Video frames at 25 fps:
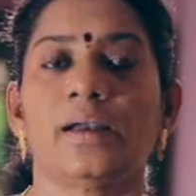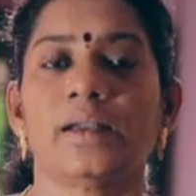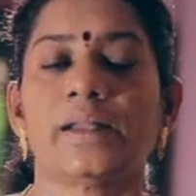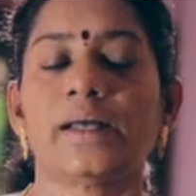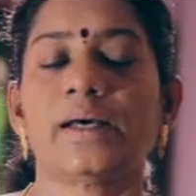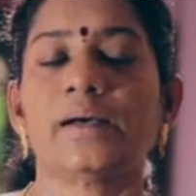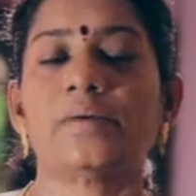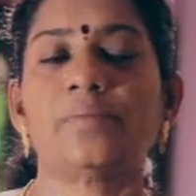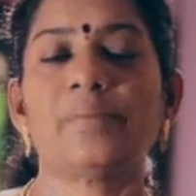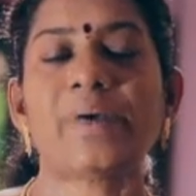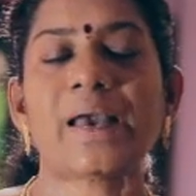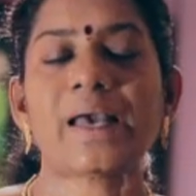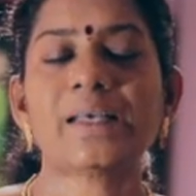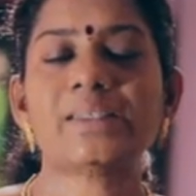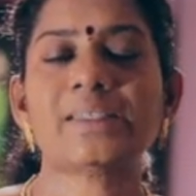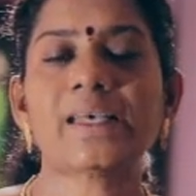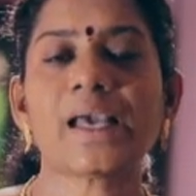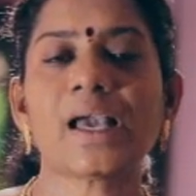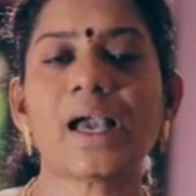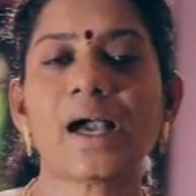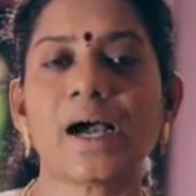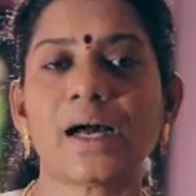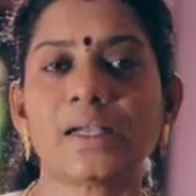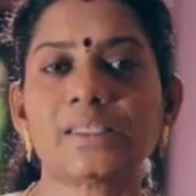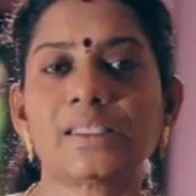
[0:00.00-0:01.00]
The
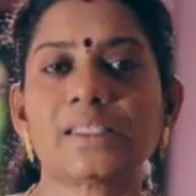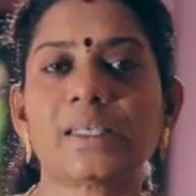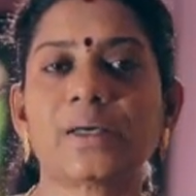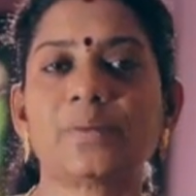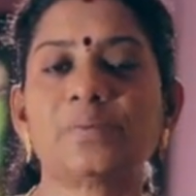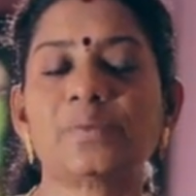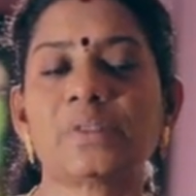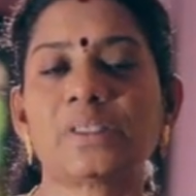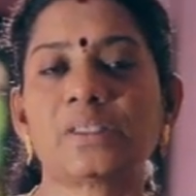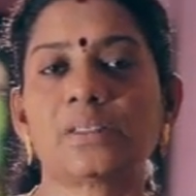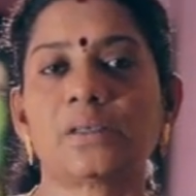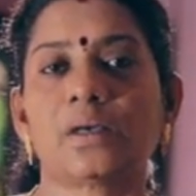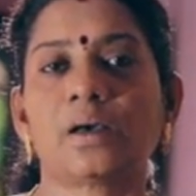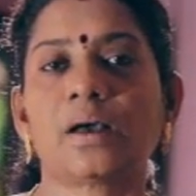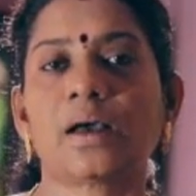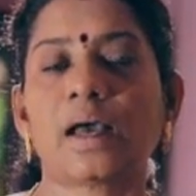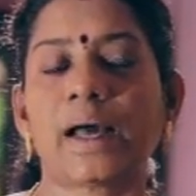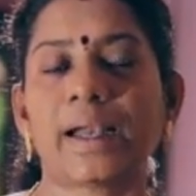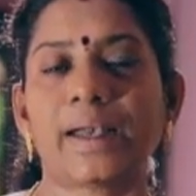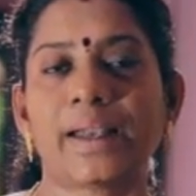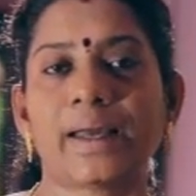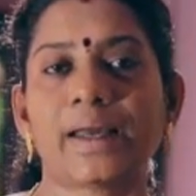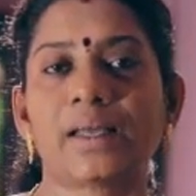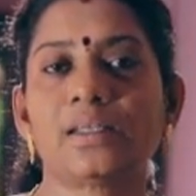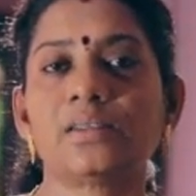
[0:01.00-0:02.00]
basic concepts
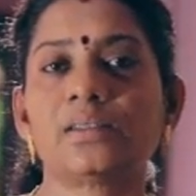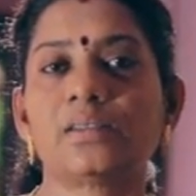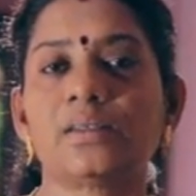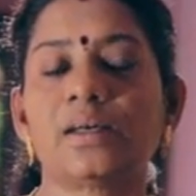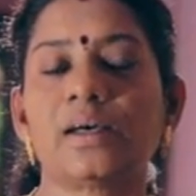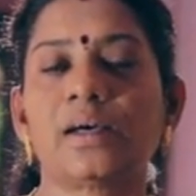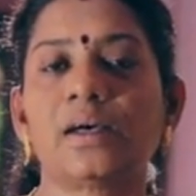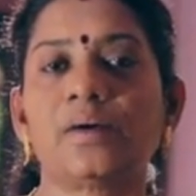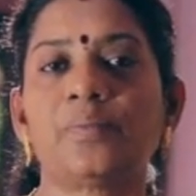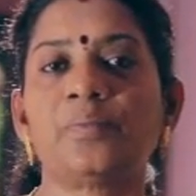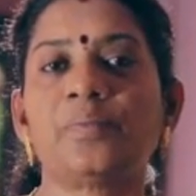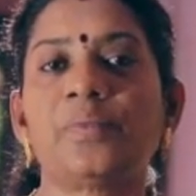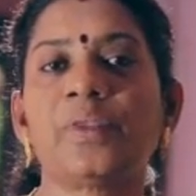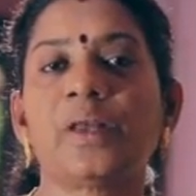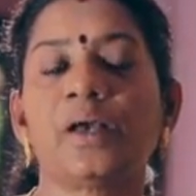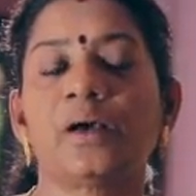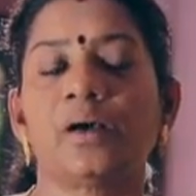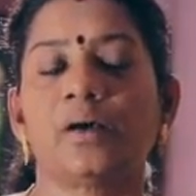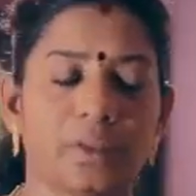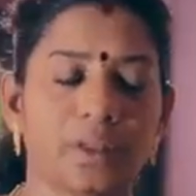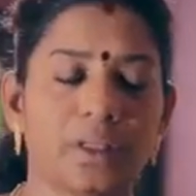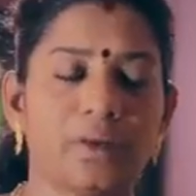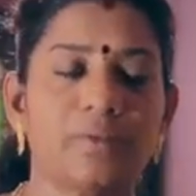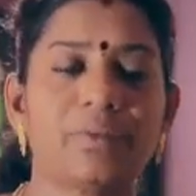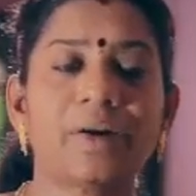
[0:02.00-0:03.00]
contains the
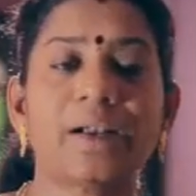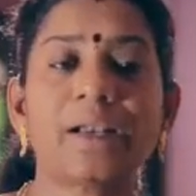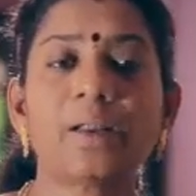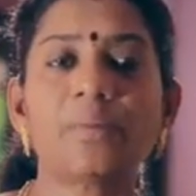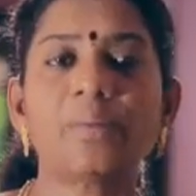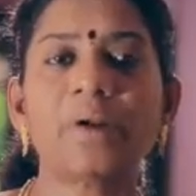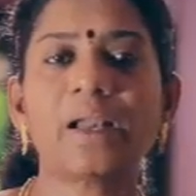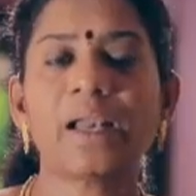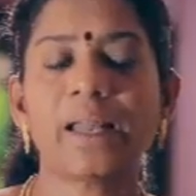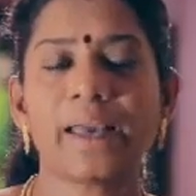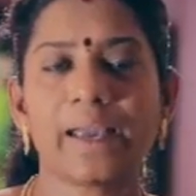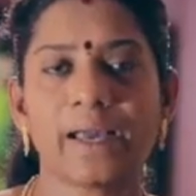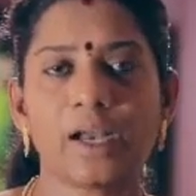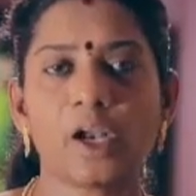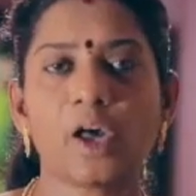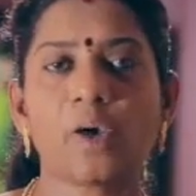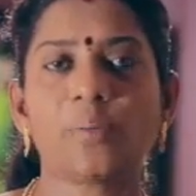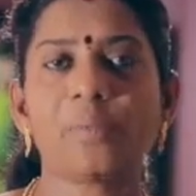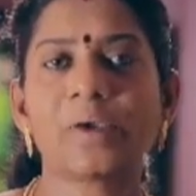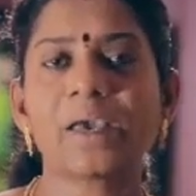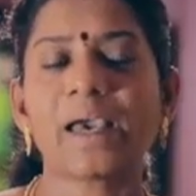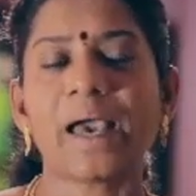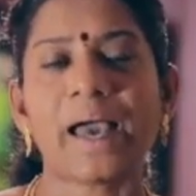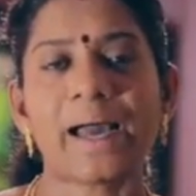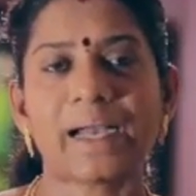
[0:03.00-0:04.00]
fundamental
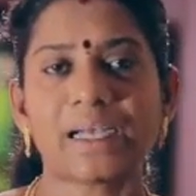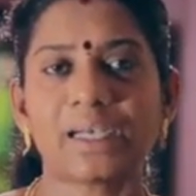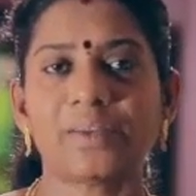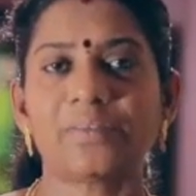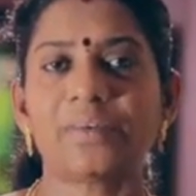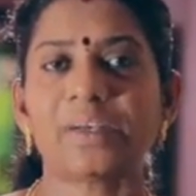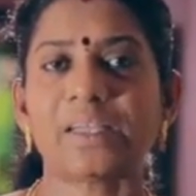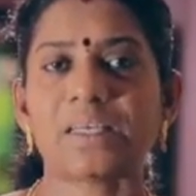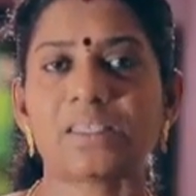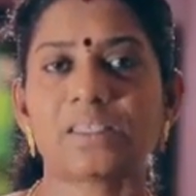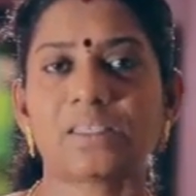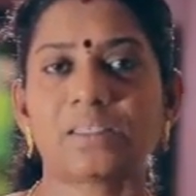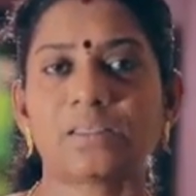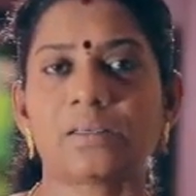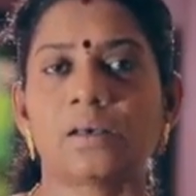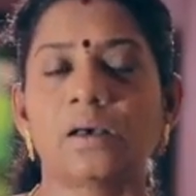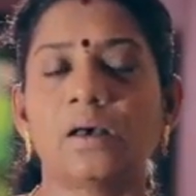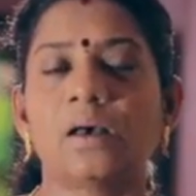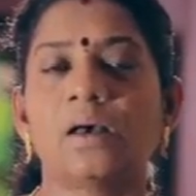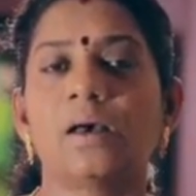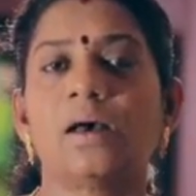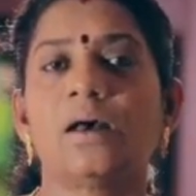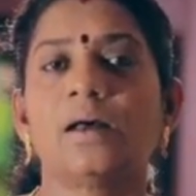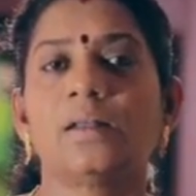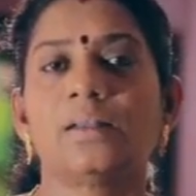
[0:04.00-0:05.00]
economic activities,
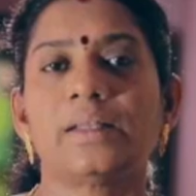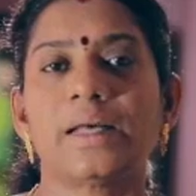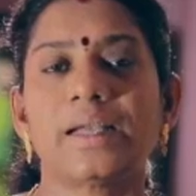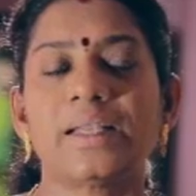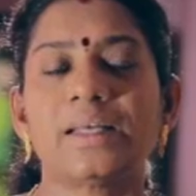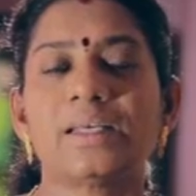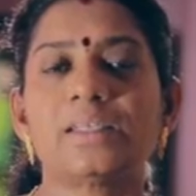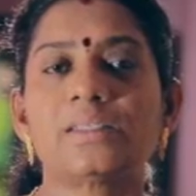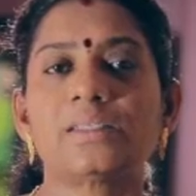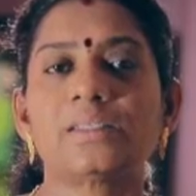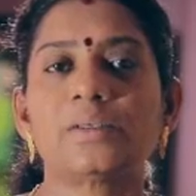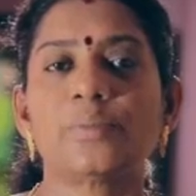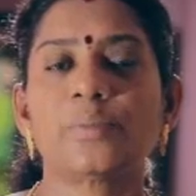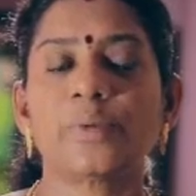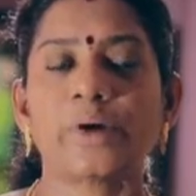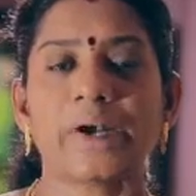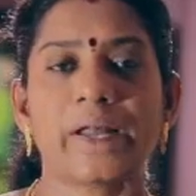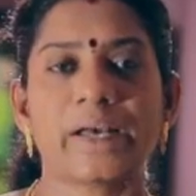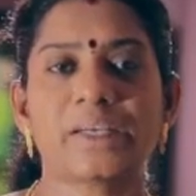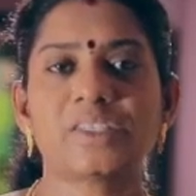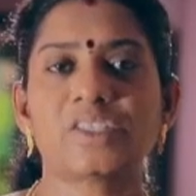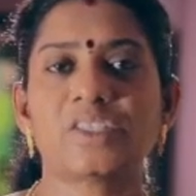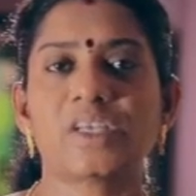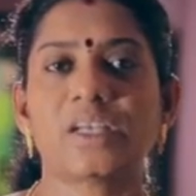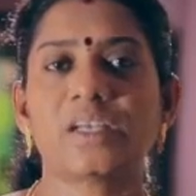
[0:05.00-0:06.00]
that is
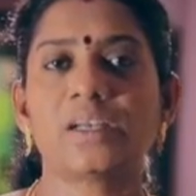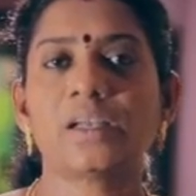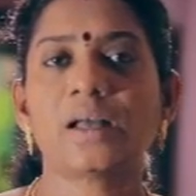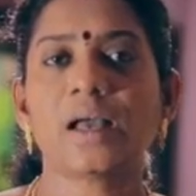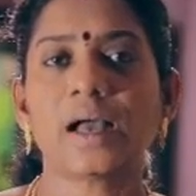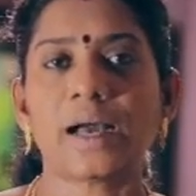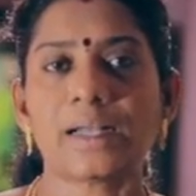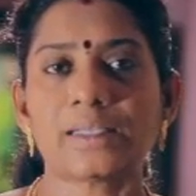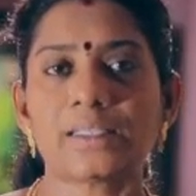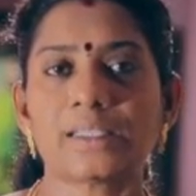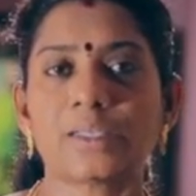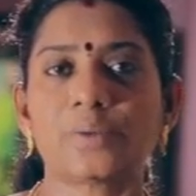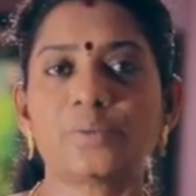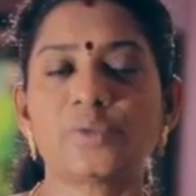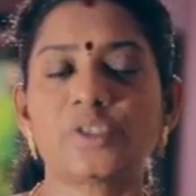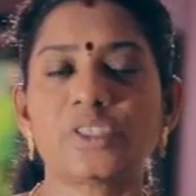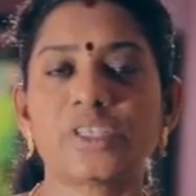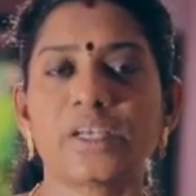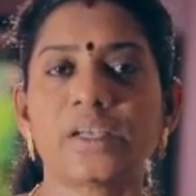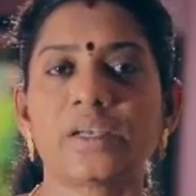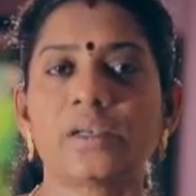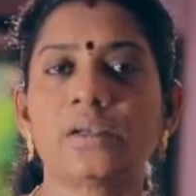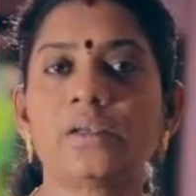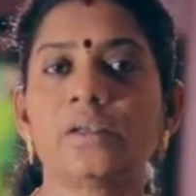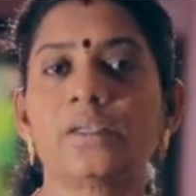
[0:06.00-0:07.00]
production,
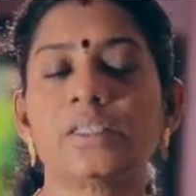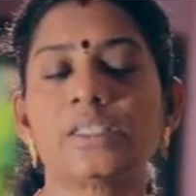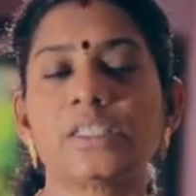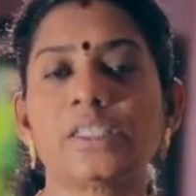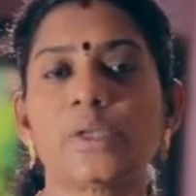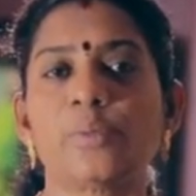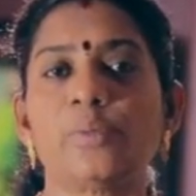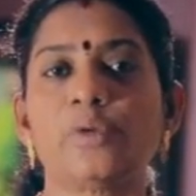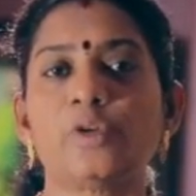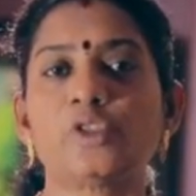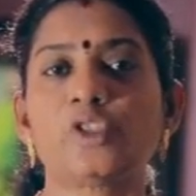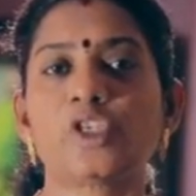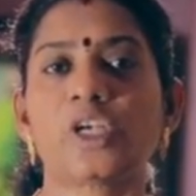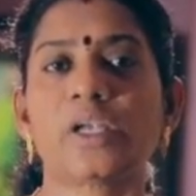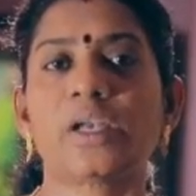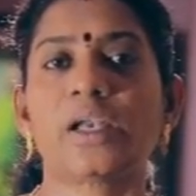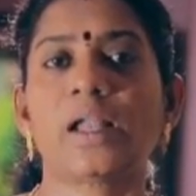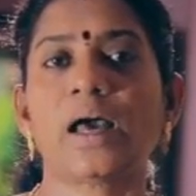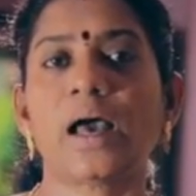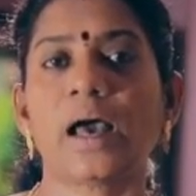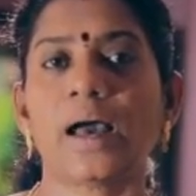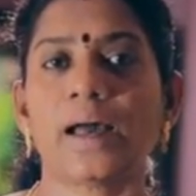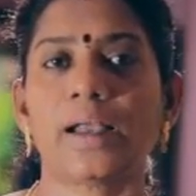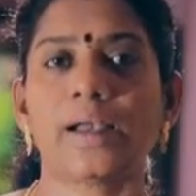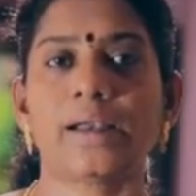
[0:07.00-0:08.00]
consumption,
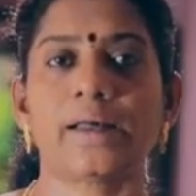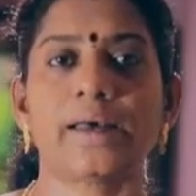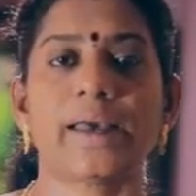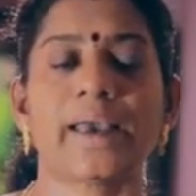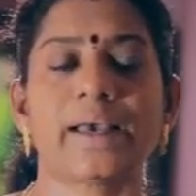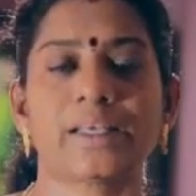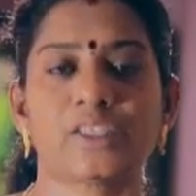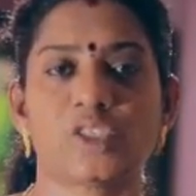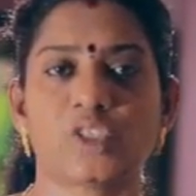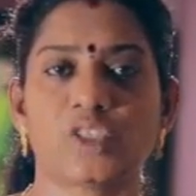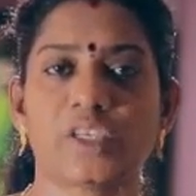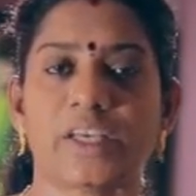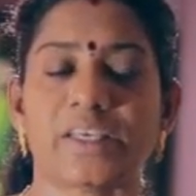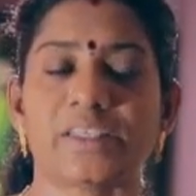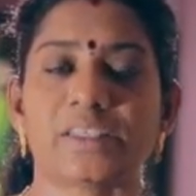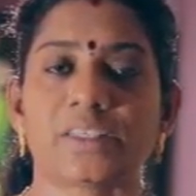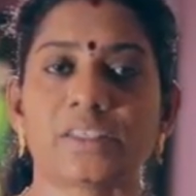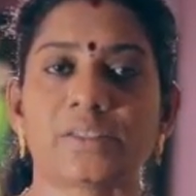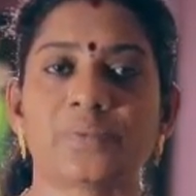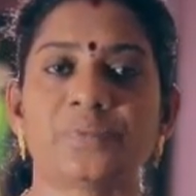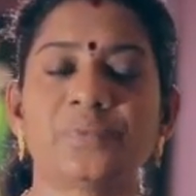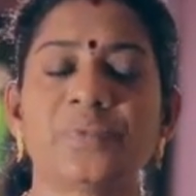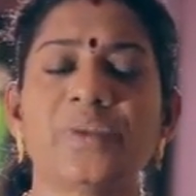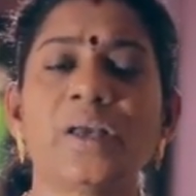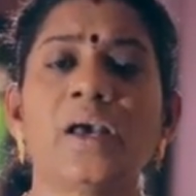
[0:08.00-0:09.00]
distribution and exchange,